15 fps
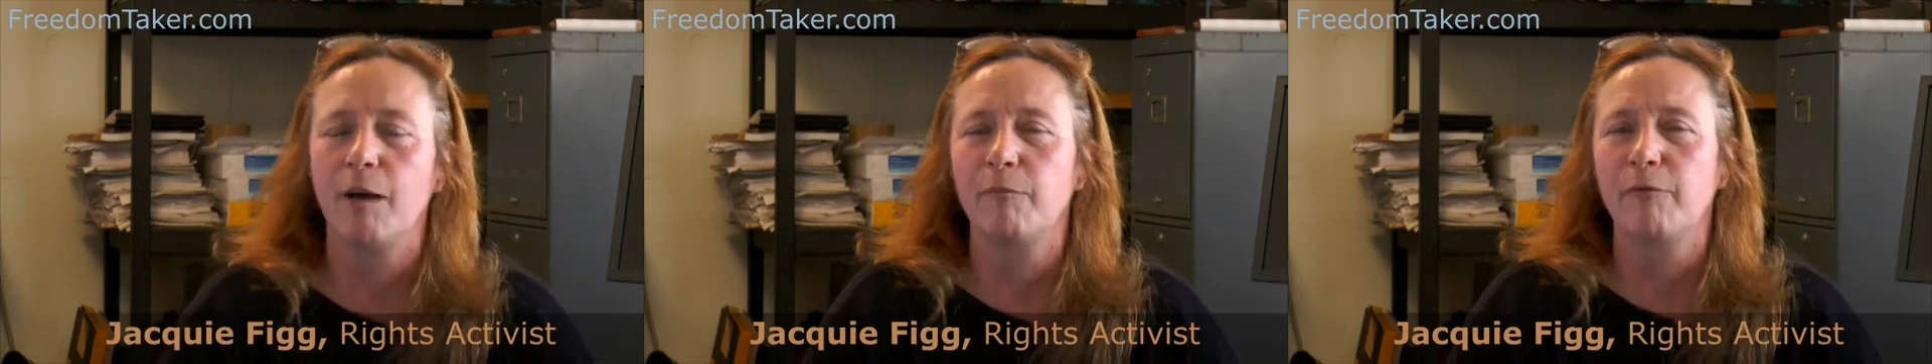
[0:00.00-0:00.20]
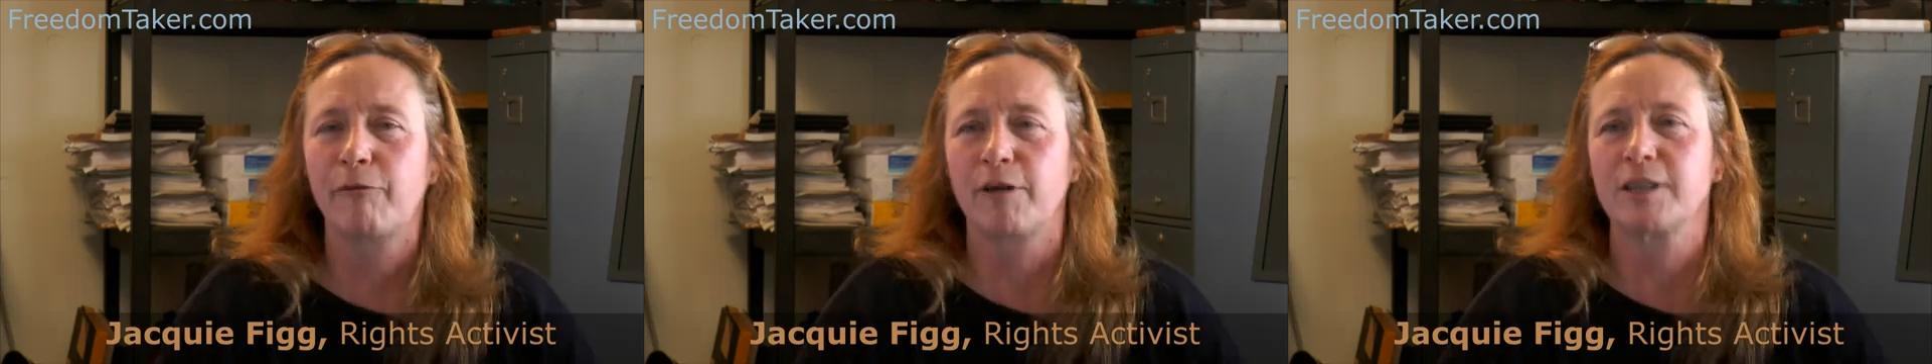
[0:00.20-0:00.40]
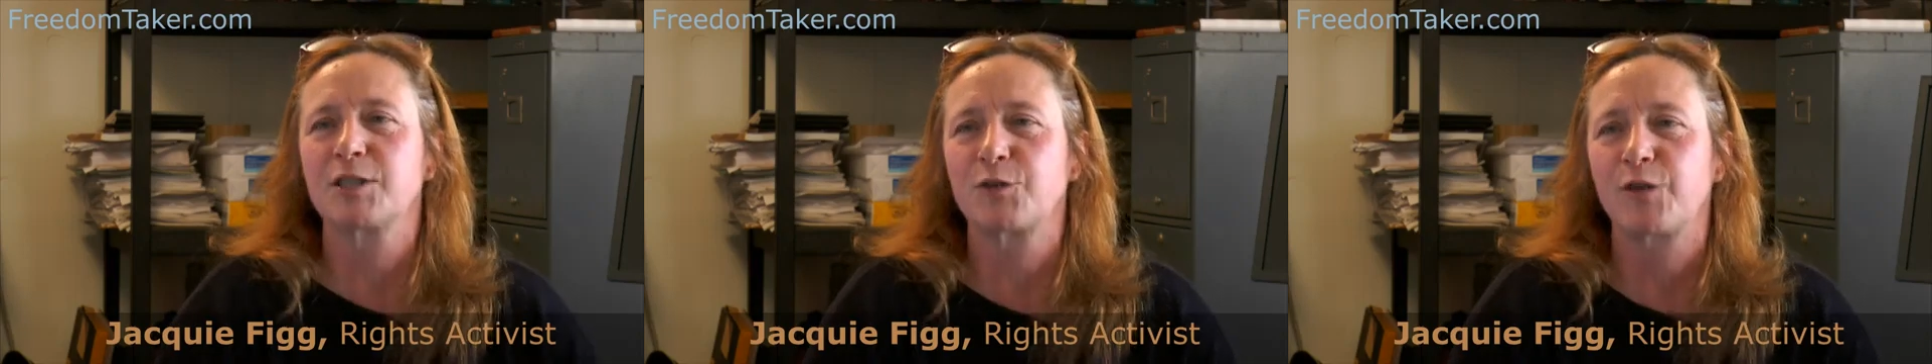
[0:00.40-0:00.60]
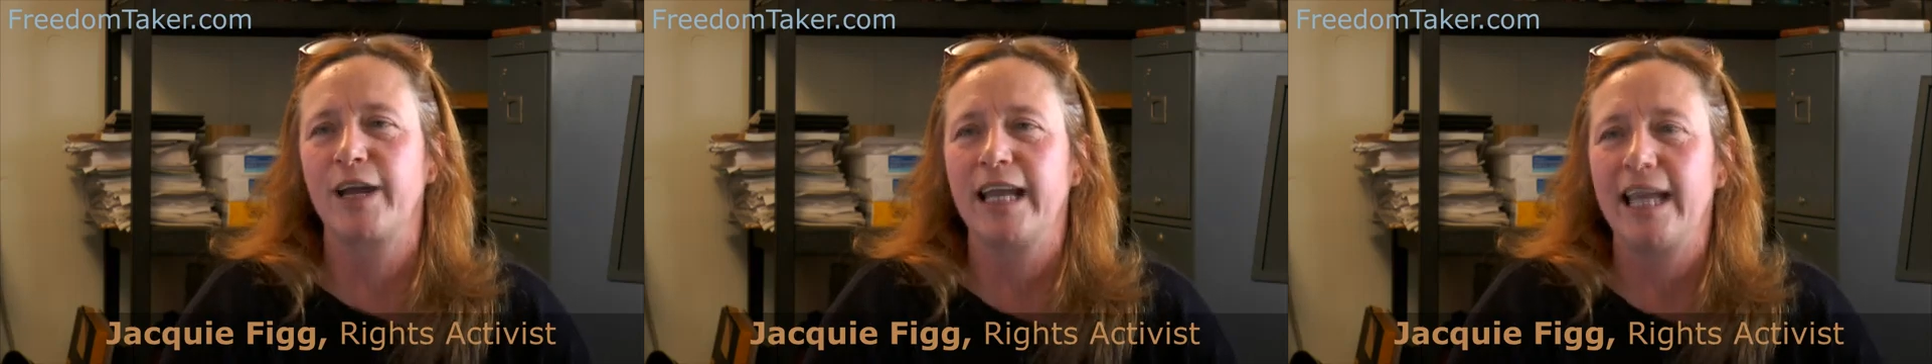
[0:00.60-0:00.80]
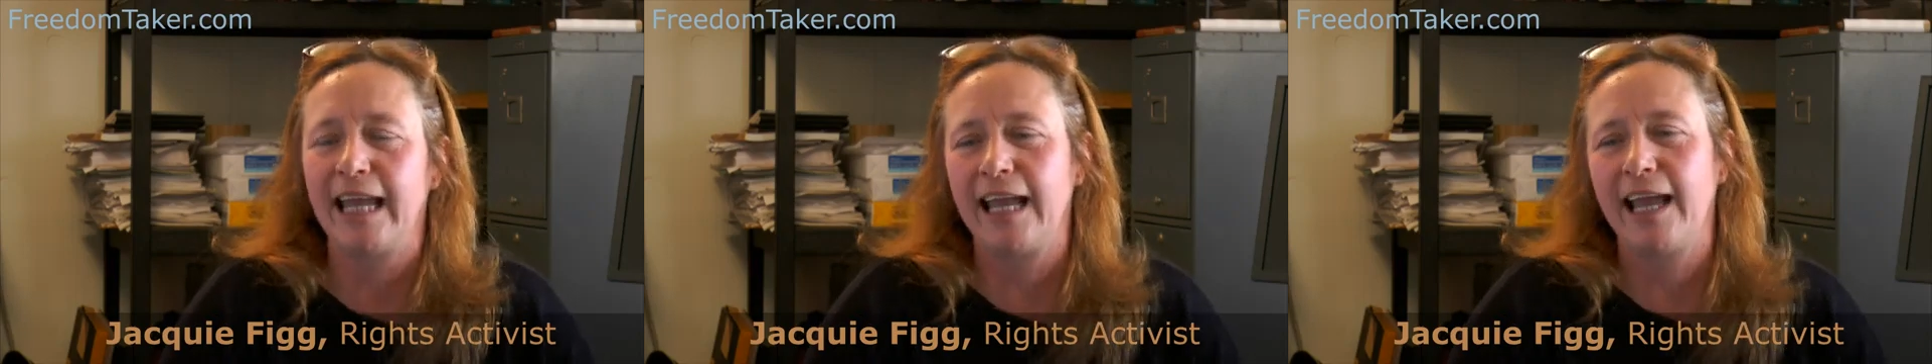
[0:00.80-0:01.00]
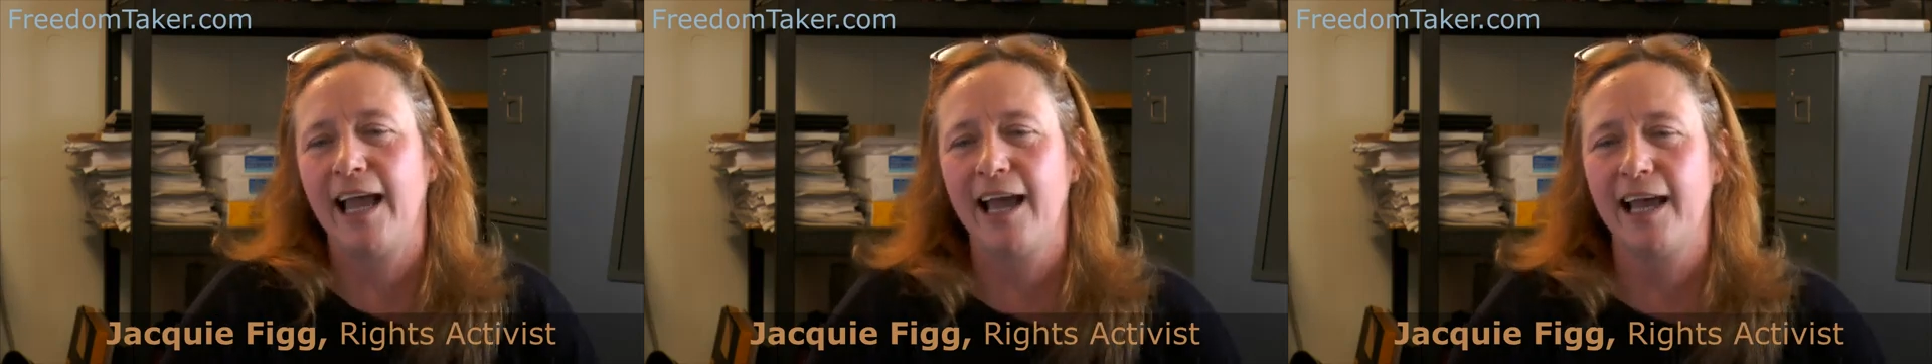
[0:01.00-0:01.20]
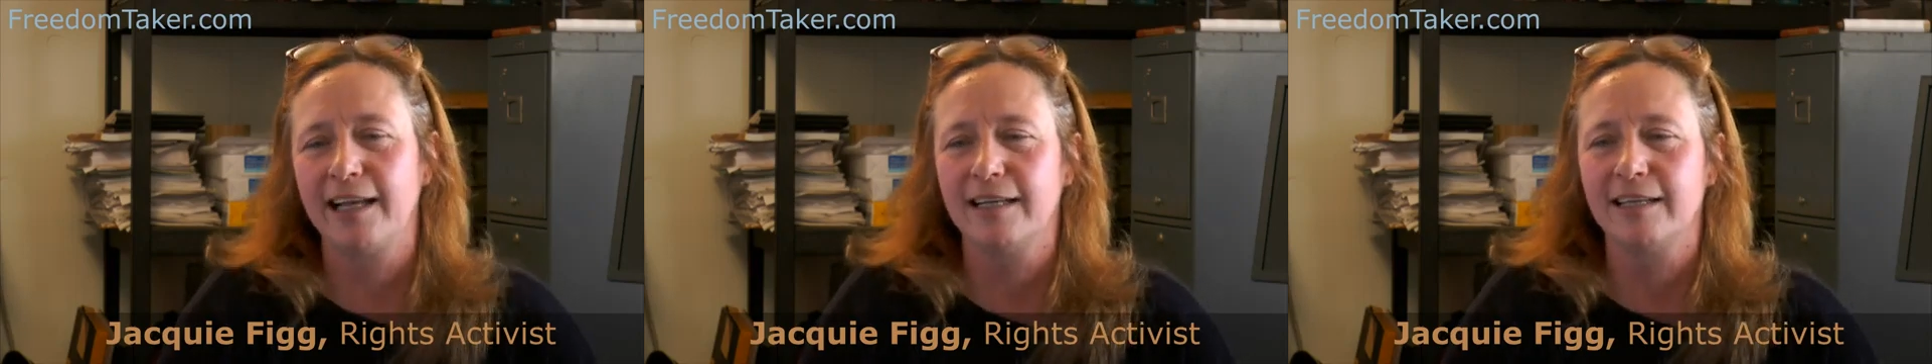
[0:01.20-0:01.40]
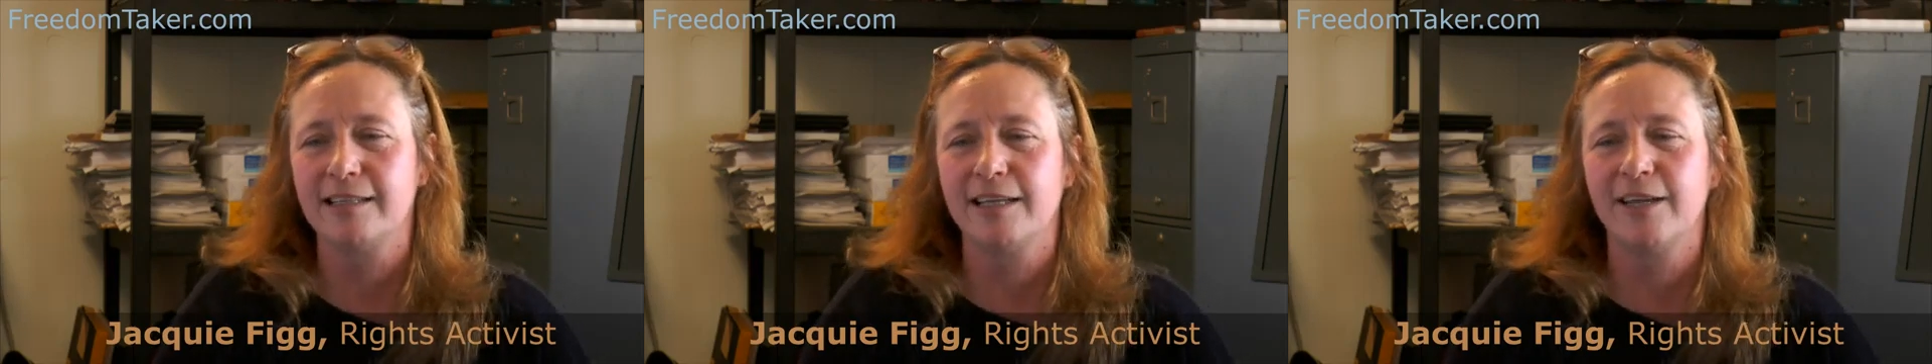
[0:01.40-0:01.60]
frustrating
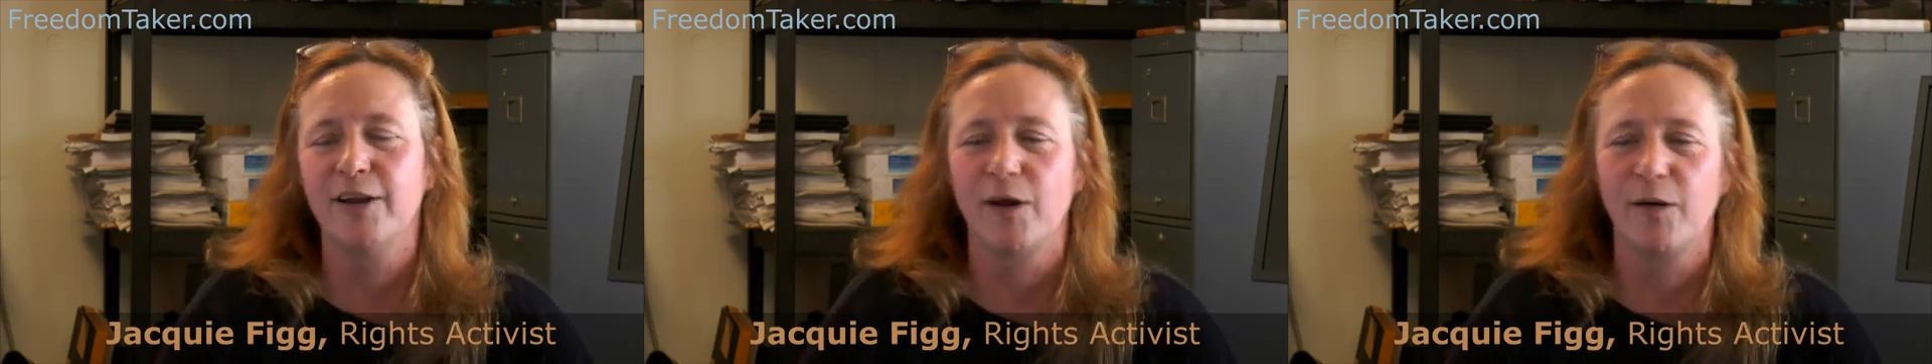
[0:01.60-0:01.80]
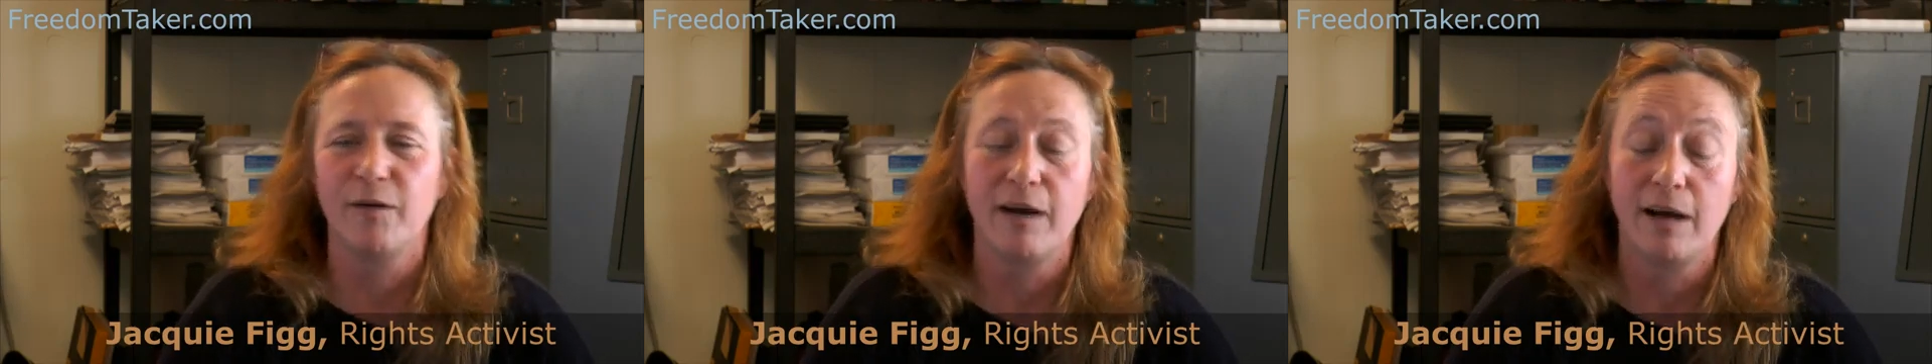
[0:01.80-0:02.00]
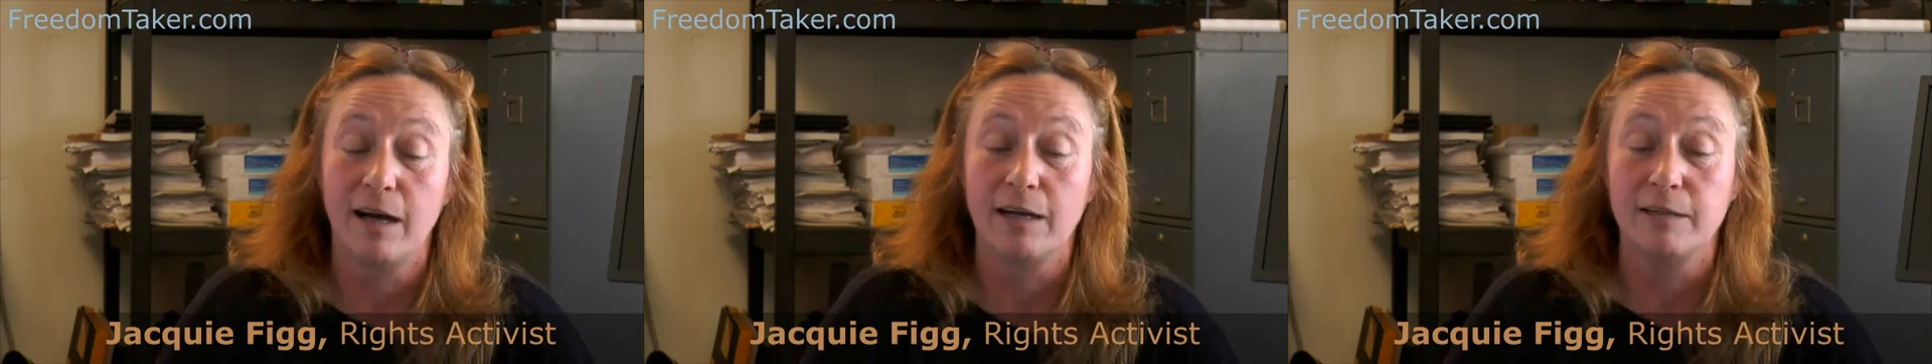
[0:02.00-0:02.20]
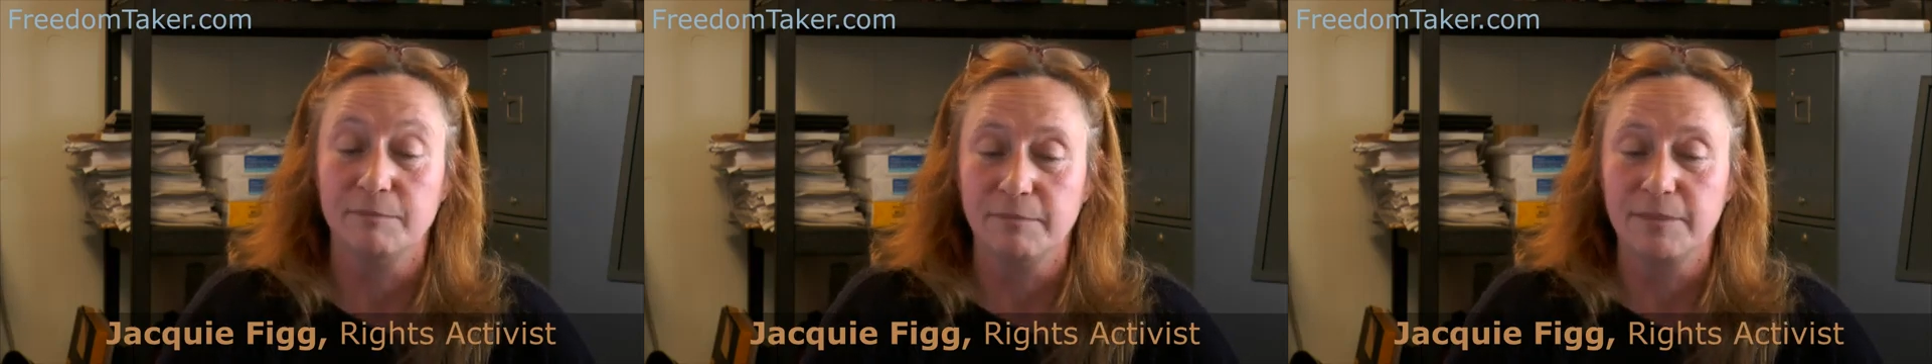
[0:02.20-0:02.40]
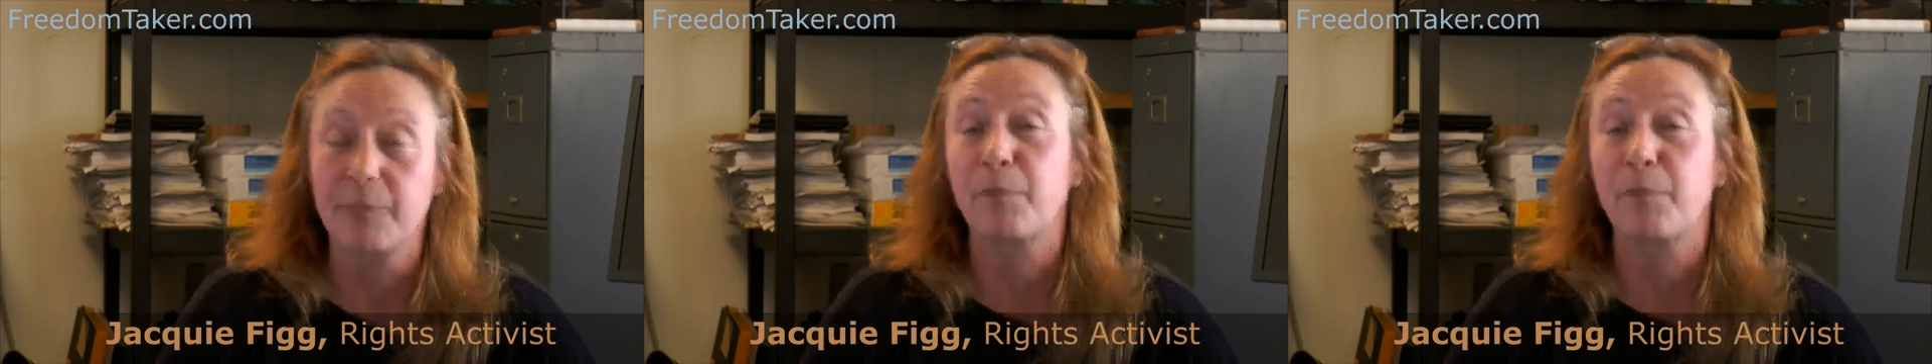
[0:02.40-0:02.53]
and